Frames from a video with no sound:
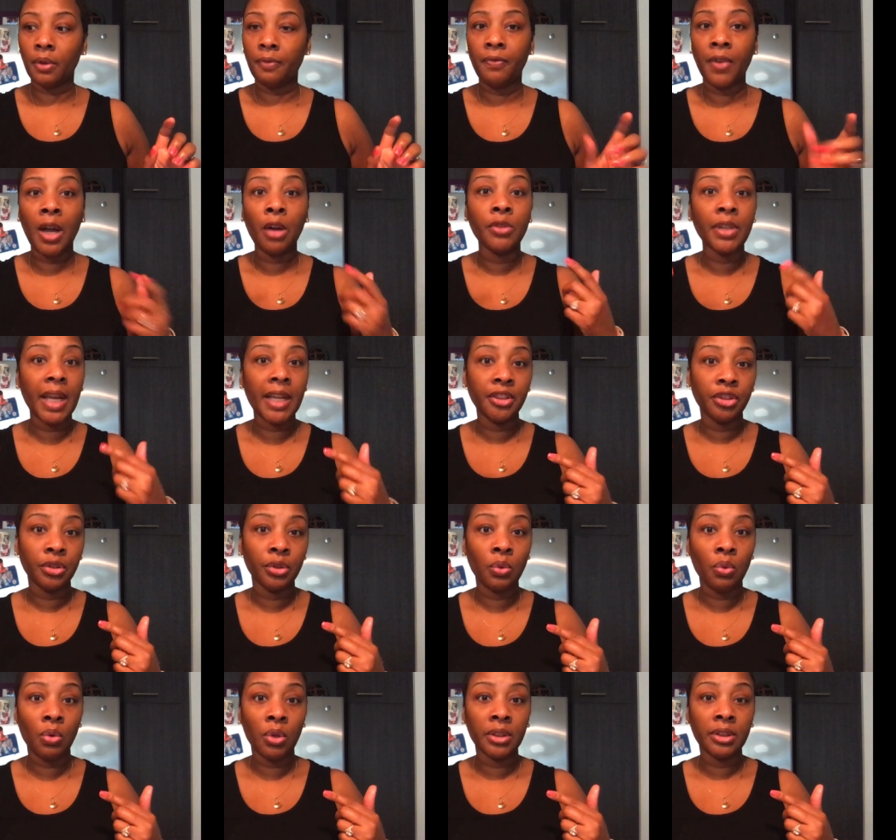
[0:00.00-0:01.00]
foundation
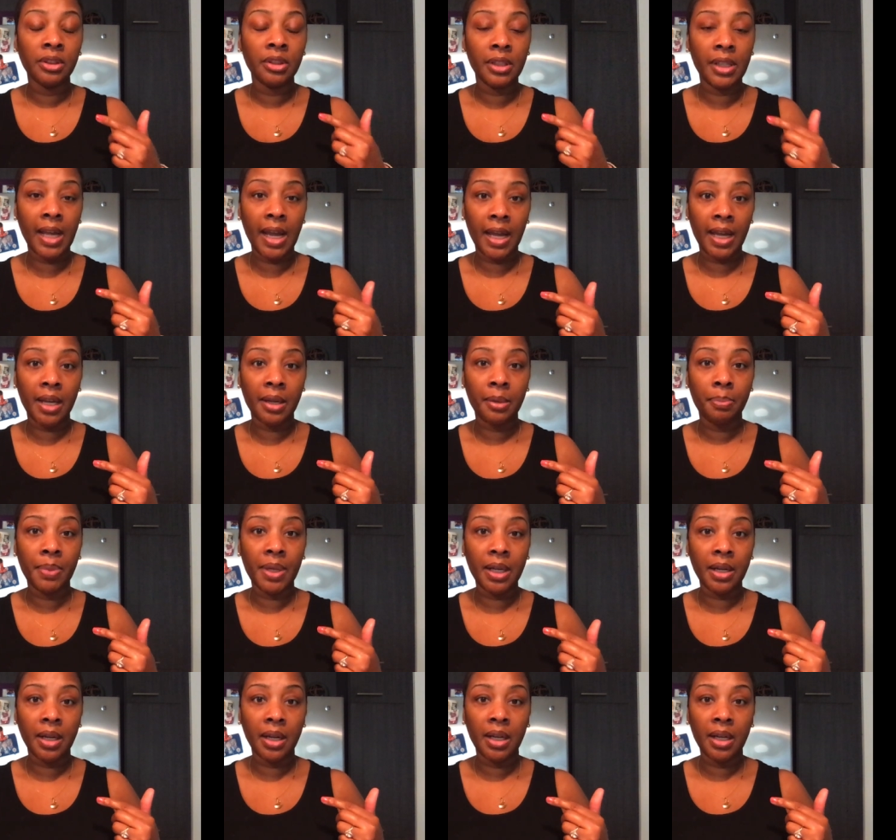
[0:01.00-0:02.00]
on today
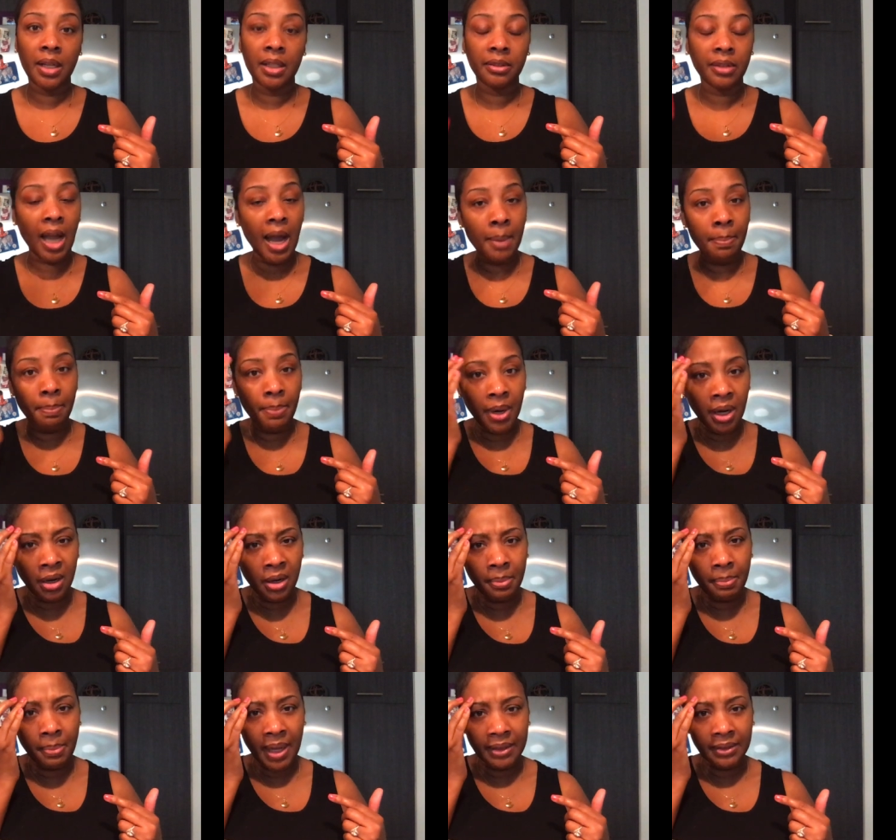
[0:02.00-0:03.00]
because I
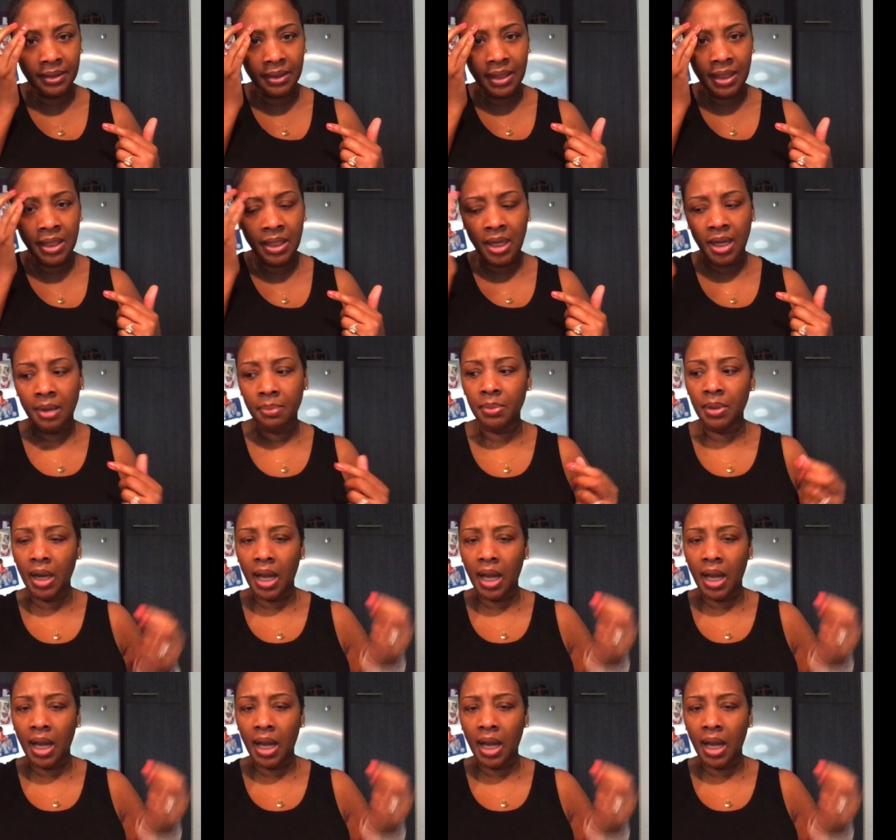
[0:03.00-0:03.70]
burnt my skin up.